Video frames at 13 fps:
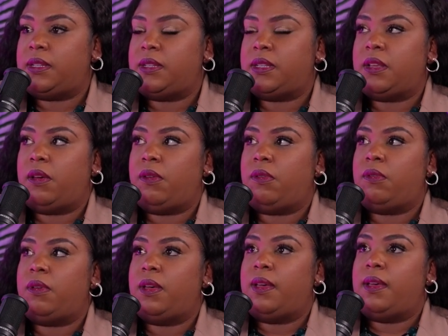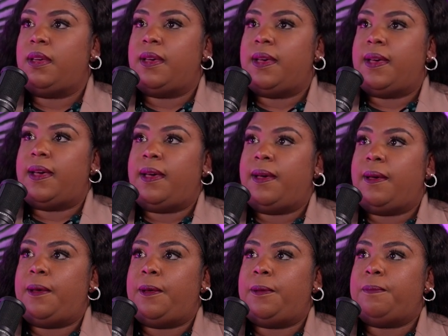And so,
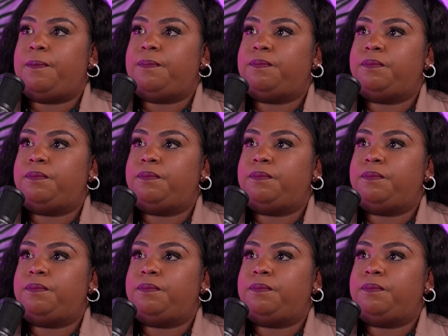and